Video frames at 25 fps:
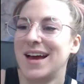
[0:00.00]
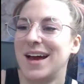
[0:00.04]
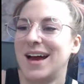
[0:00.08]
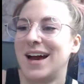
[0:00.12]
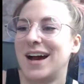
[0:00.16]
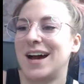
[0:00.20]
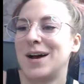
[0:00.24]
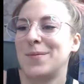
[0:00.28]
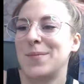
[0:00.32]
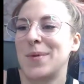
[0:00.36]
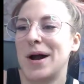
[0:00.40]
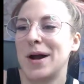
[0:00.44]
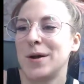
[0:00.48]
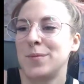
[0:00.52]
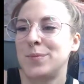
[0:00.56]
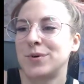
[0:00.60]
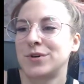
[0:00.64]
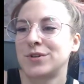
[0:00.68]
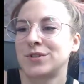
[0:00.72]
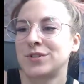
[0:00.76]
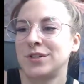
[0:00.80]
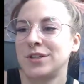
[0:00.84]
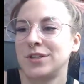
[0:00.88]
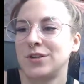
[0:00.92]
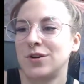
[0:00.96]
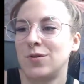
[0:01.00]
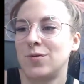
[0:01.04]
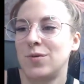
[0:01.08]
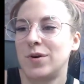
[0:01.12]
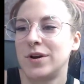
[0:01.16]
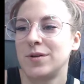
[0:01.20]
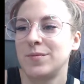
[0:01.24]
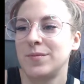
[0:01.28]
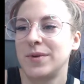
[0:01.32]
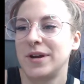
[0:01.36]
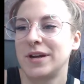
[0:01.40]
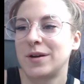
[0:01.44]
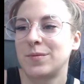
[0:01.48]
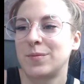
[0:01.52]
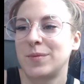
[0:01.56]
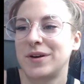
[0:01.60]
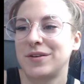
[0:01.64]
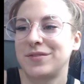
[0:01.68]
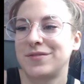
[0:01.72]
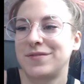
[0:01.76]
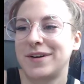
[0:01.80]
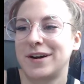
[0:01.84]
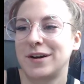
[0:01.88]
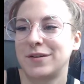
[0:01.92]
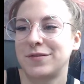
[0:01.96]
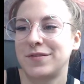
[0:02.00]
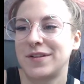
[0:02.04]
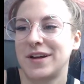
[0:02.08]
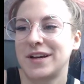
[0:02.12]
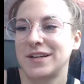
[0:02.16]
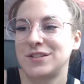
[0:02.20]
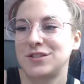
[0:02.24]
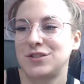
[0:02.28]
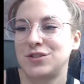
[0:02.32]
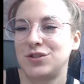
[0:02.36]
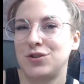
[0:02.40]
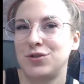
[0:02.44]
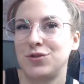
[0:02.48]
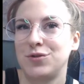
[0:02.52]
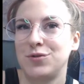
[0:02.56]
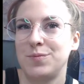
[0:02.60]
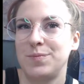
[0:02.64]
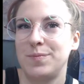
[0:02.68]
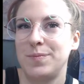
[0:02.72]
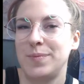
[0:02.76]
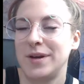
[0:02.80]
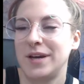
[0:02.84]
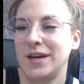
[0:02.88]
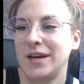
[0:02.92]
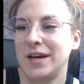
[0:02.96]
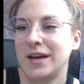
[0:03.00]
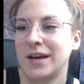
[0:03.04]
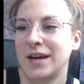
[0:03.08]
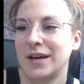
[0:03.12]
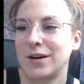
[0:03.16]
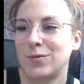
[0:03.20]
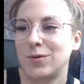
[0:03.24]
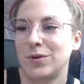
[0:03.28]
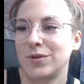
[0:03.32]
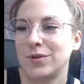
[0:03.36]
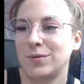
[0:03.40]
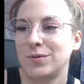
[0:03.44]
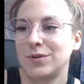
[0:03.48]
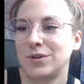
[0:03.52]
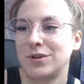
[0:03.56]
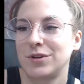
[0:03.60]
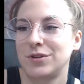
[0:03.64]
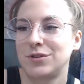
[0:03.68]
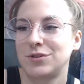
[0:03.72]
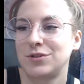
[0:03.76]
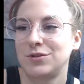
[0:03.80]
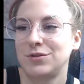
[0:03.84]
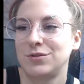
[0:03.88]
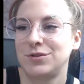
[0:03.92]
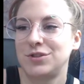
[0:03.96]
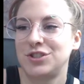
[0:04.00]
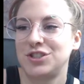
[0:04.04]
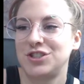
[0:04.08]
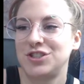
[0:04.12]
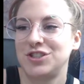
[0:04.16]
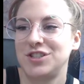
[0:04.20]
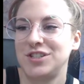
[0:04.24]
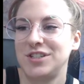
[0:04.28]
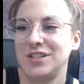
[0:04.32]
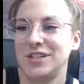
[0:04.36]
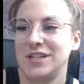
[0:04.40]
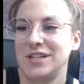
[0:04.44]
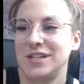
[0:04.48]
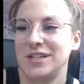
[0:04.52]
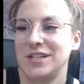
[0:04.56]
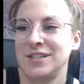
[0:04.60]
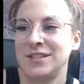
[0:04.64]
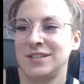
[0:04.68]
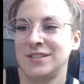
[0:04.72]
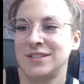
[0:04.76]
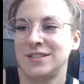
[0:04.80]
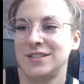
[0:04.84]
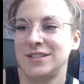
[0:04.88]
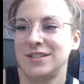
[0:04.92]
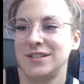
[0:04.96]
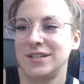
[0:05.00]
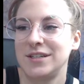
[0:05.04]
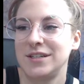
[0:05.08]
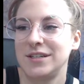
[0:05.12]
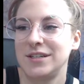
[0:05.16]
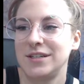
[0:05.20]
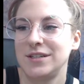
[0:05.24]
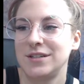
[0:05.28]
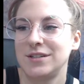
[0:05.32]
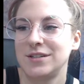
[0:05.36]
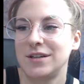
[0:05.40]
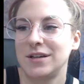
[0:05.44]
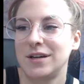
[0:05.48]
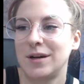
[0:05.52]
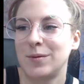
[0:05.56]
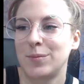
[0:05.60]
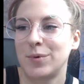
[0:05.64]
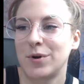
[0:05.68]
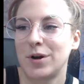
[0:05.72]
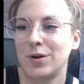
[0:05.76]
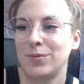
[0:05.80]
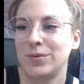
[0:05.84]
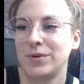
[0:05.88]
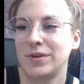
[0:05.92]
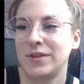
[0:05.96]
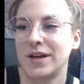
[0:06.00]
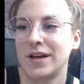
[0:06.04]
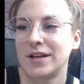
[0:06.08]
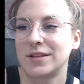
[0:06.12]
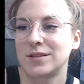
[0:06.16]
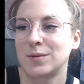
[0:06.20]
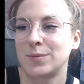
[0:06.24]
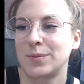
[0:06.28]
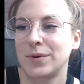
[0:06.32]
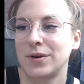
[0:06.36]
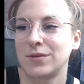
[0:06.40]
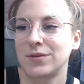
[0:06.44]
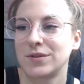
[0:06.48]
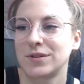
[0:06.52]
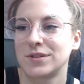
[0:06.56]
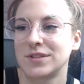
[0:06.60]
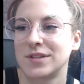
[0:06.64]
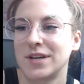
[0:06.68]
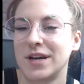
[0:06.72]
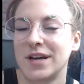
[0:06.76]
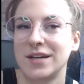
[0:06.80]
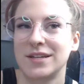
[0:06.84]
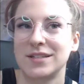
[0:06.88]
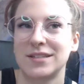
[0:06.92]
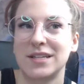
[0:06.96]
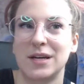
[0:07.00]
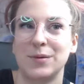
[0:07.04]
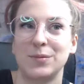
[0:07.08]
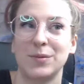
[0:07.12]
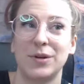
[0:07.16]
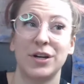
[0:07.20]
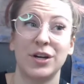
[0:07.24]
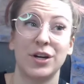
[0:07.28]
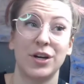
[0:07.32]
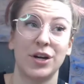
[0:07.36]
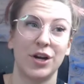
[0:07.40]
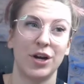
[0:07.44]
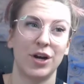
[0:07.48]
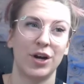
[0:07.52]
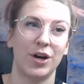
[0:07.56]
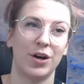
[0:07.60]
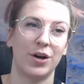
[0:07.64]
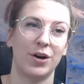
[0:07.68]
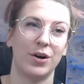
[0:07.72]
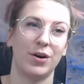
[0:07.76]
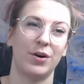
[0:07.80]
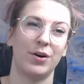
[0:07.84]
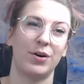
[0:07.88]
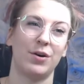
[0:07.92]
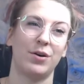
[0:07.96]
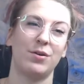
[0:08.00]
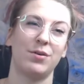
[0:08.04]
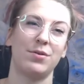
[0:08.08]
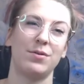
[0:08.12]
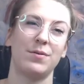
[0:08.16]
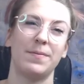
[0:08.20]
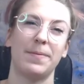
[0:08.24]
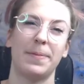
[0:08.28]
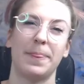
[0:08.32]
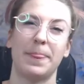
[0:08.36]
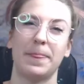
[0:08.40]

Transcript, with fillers: Um, I personally don't want to make my fireflies too big. I don't want them to look too cheesy. Probably that's about the size I'm going to go.